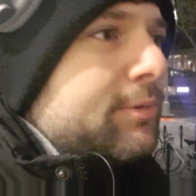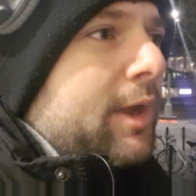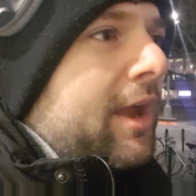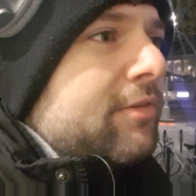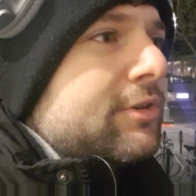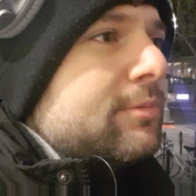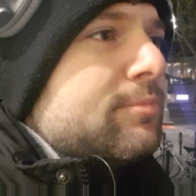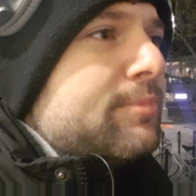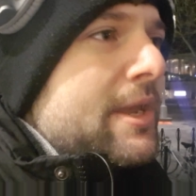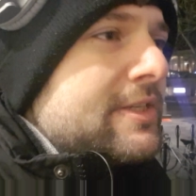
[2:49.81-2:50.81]
You have to
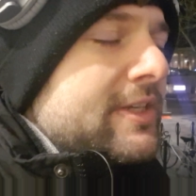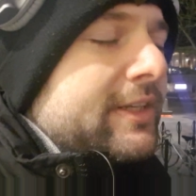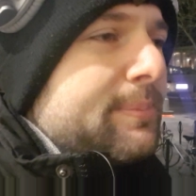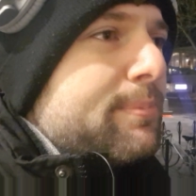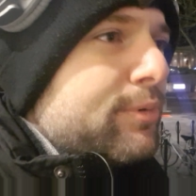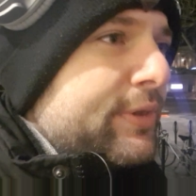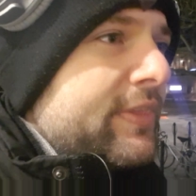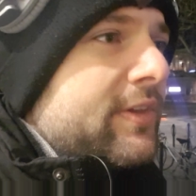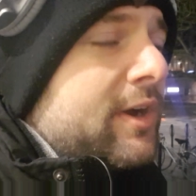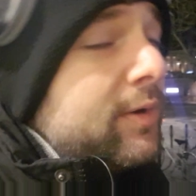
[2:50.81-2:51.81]
basically
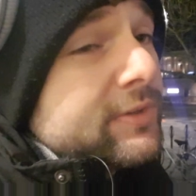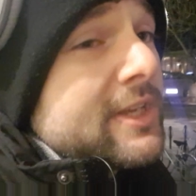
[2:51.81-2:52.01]
breathe code.